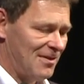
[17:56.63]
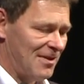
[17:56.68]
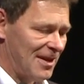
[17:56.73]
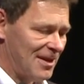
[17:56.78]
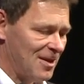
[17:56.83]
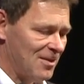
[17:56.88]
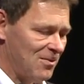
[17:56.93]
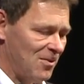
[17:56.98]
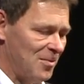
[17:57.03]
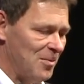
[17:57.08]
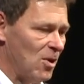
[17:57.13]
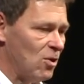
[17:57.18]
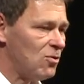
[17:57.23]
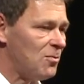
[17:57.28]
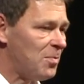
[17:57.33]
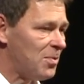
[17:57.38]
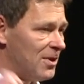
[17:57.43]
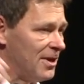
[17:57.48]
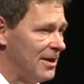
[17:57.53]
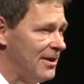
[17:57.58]
it's like a
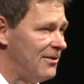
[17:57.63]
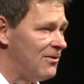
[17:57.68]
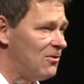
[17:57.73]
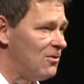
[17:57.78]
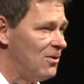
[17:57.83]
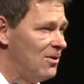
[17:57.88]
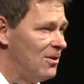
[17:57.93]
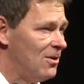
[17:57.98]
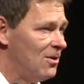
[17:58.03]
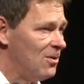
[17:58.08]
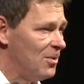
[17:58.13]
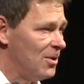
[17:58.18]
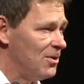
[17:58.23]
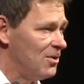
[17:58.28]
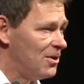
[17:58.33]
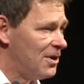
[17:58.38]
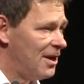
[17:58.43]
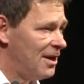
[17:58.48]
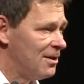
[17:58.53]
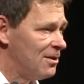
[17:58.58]
remote place
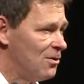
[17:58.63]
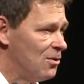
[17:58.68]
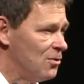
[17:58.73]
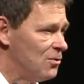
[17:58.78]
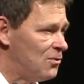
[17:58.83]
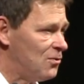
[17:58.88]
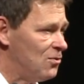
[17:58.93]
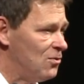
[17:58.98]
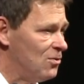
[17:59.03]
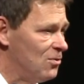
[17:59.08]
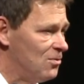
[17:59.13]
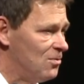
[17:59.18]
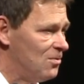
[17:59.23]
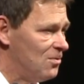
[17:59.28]
where you can go to,